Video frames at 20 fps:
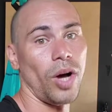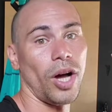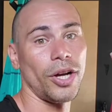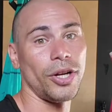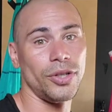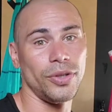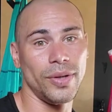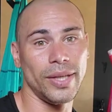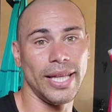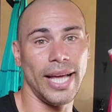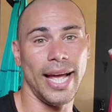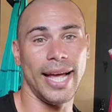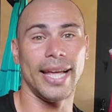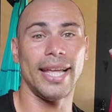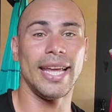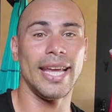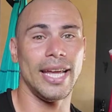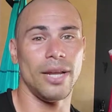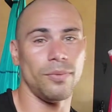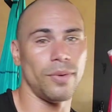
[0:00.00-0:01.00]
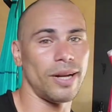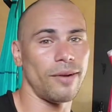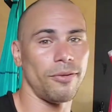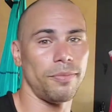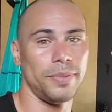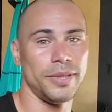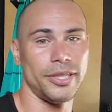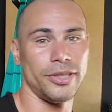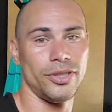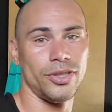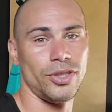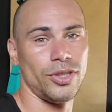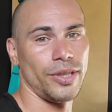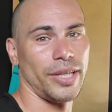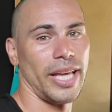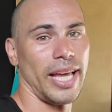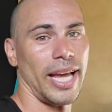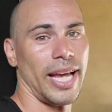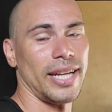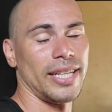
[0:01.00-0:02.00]
you're doing that in whatever positions you
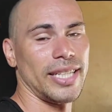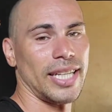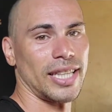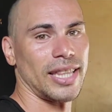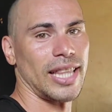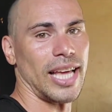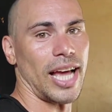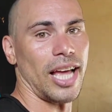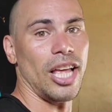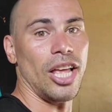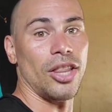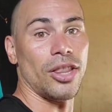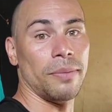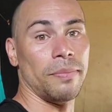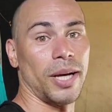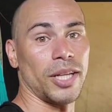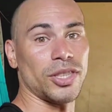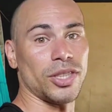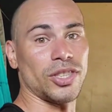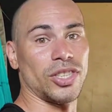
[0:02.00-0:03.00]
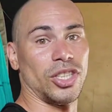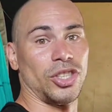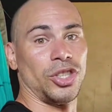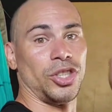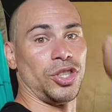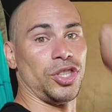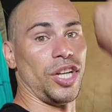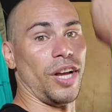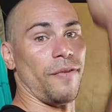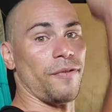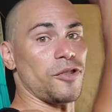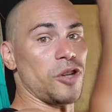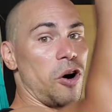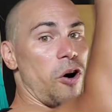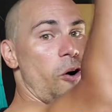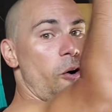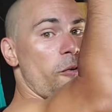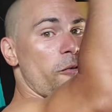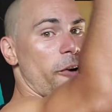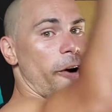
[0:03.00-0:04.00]
can to get the muscles to shift
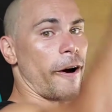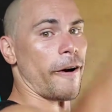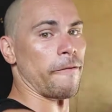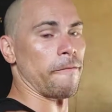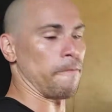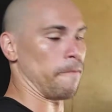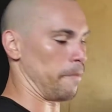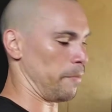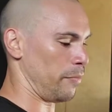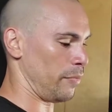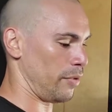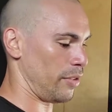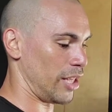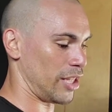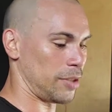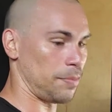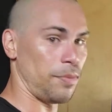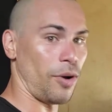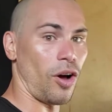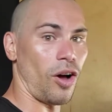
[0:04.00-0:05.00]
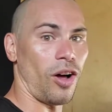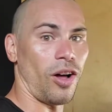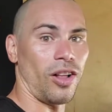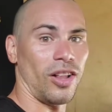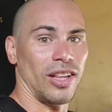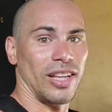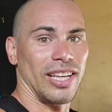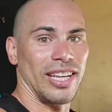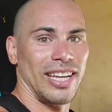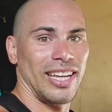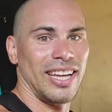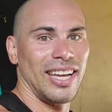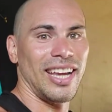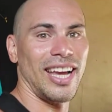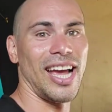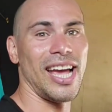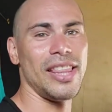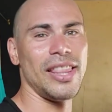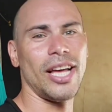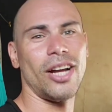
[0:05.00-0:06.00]
over this ball,
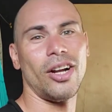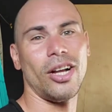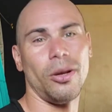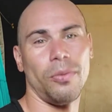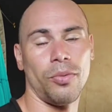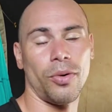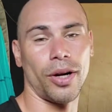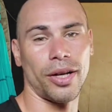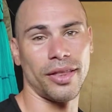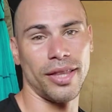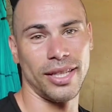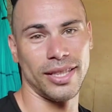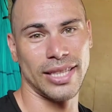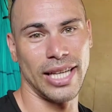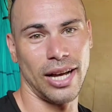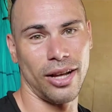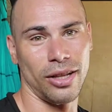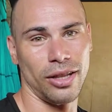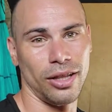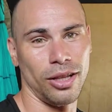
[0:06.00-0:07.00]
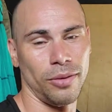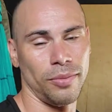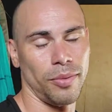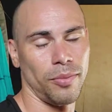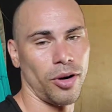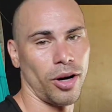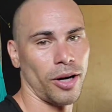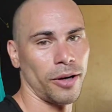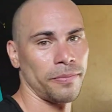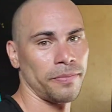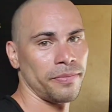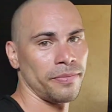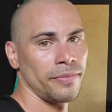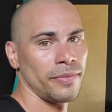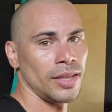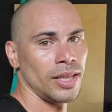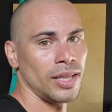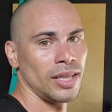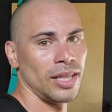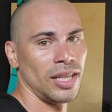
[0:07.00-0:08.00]
and that'll help work things out a little bit more.
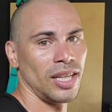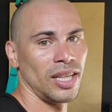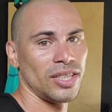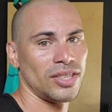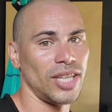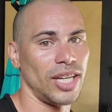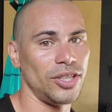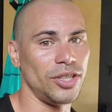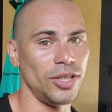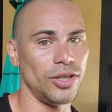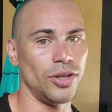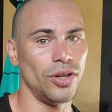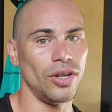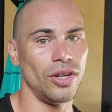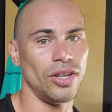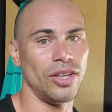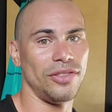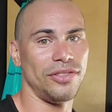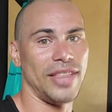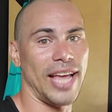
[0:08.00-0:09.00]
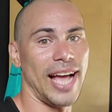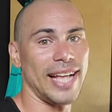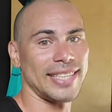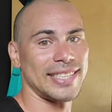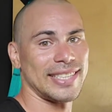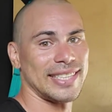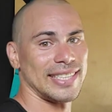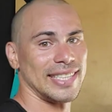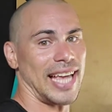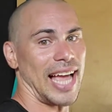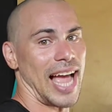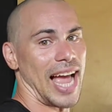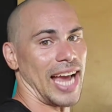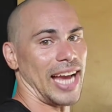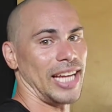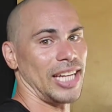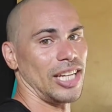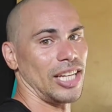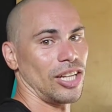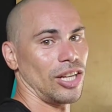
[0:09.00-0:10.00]
So I do that
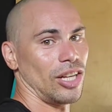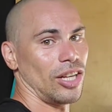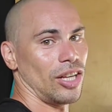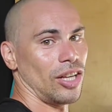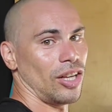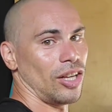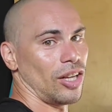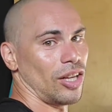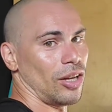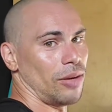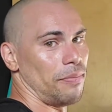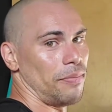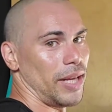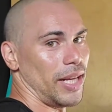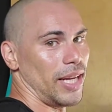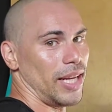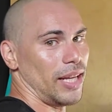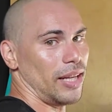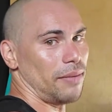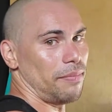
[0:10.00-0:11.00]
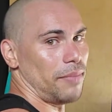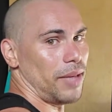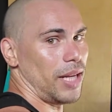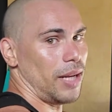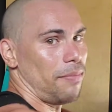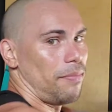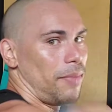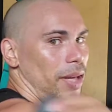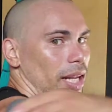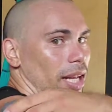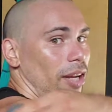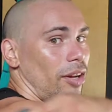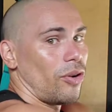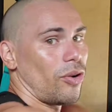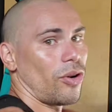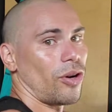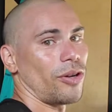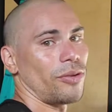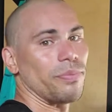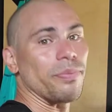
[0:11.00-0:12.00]
side, minute,
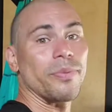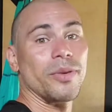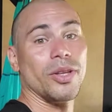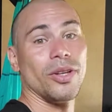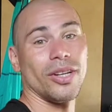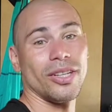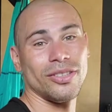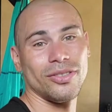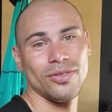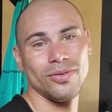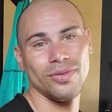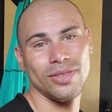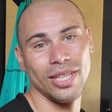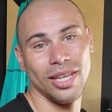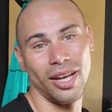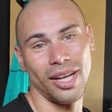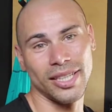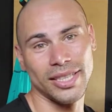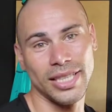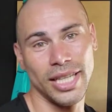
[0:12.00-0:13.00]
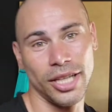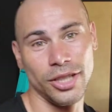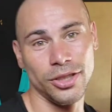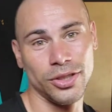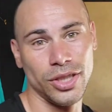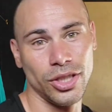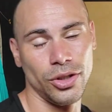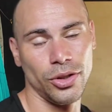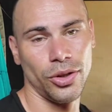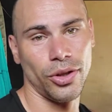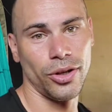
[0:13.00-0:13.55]
or honestly, I usually do 30